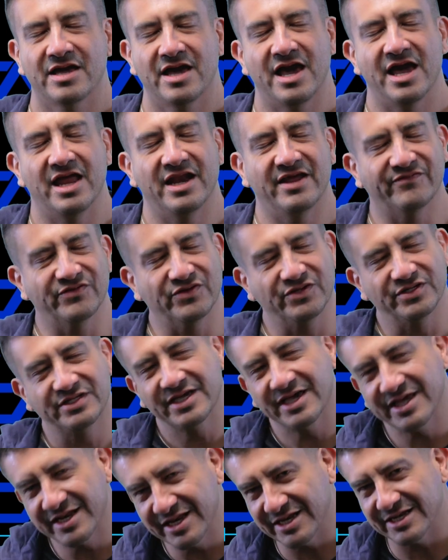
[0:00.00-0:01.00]
And if you
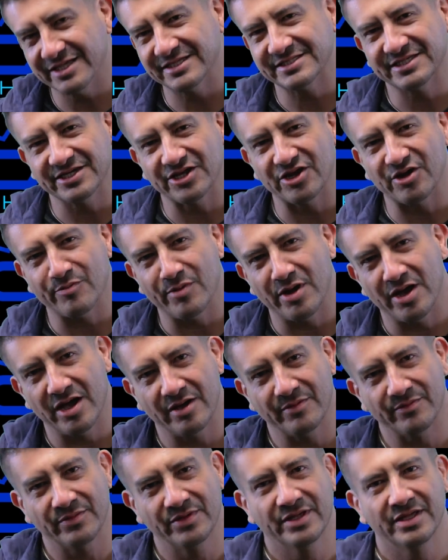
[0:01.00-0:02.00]
didn't listen to your
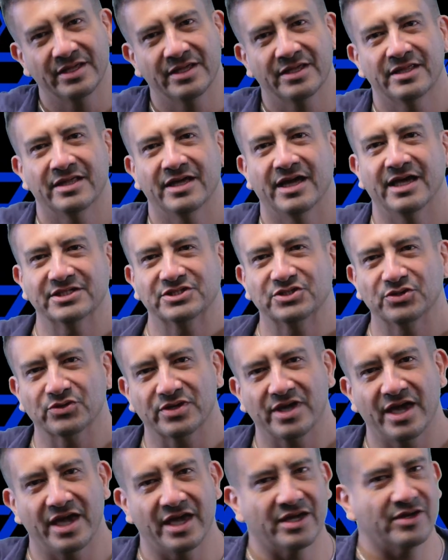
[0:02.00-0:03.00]
mom, that's
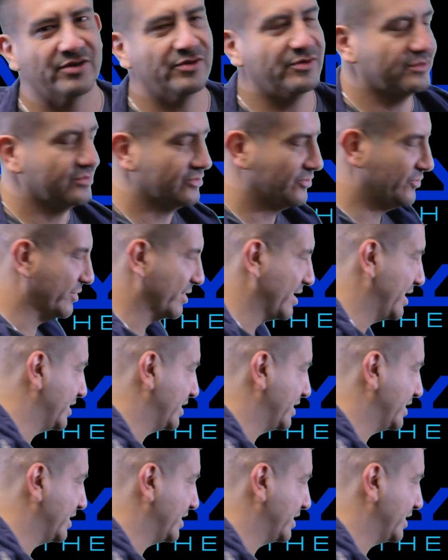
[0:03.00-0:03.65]
okay, we